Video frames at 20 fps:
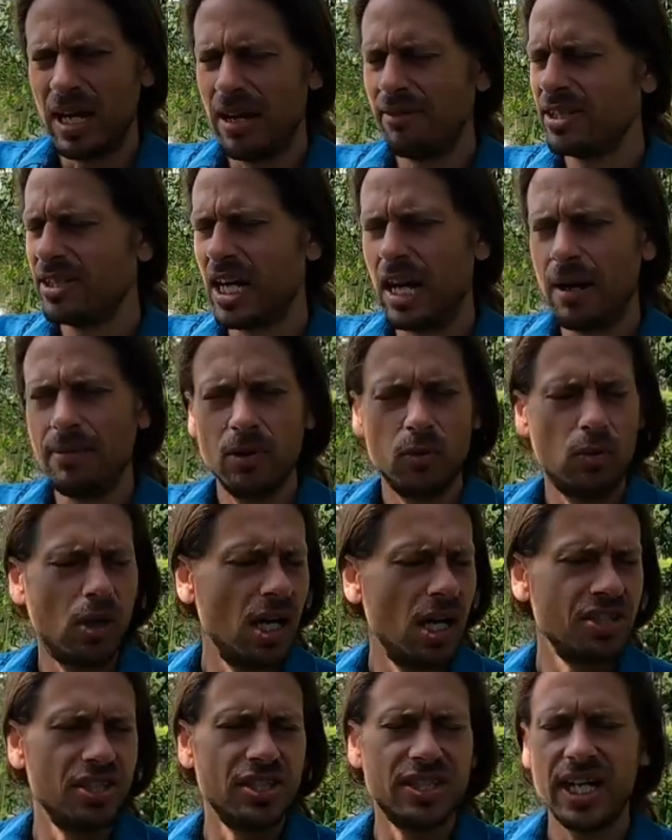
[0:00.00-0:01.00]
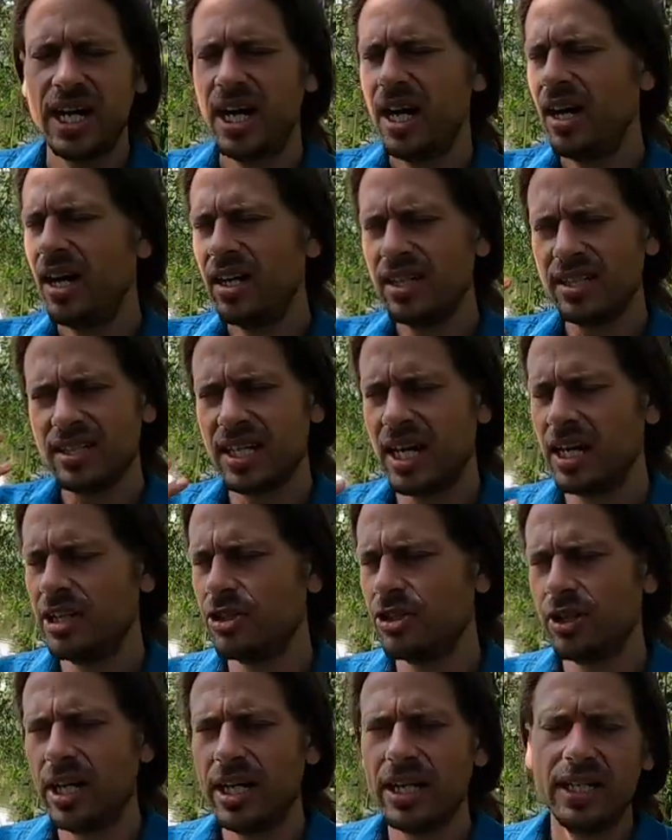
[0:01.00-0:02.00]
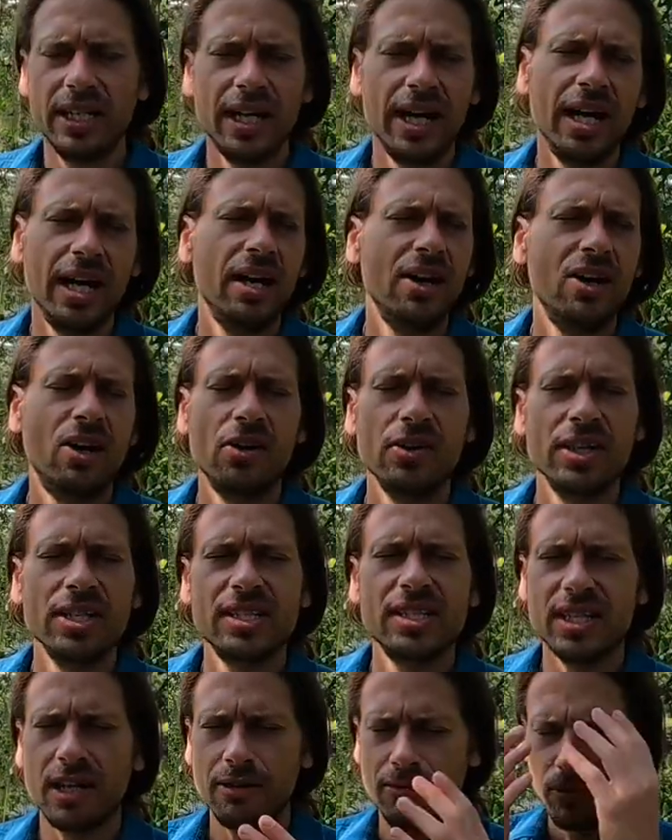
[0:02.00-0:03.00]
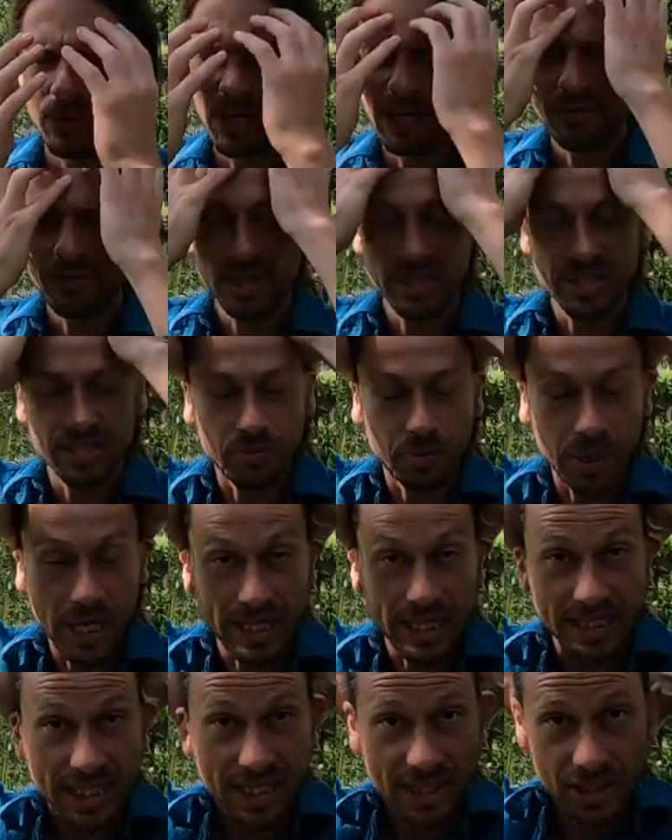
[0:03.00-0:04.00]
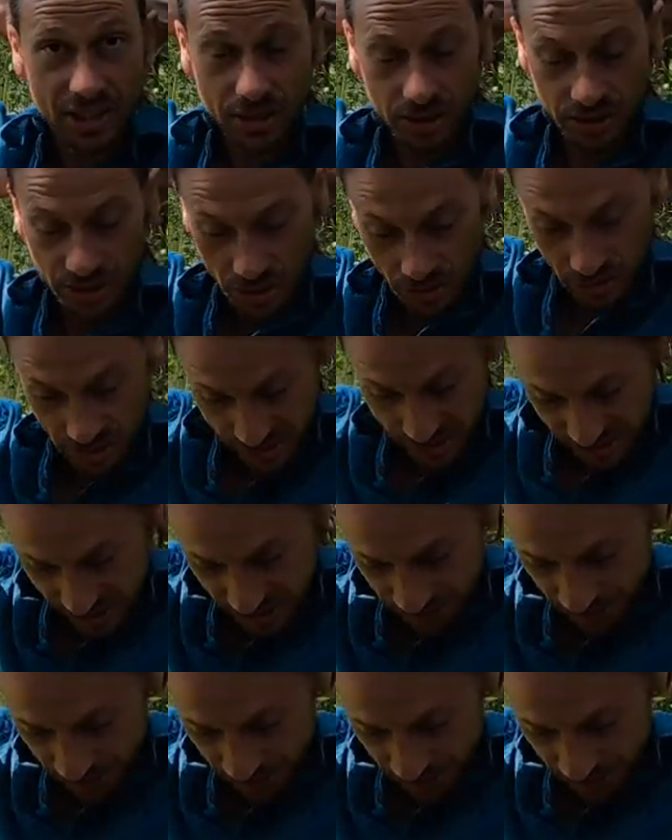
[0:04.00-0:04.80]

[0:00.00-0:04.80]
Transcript: have time to wash its hair. It's got dreaded hair, all this stuff, whatever. It doesn't even pay attention or notice.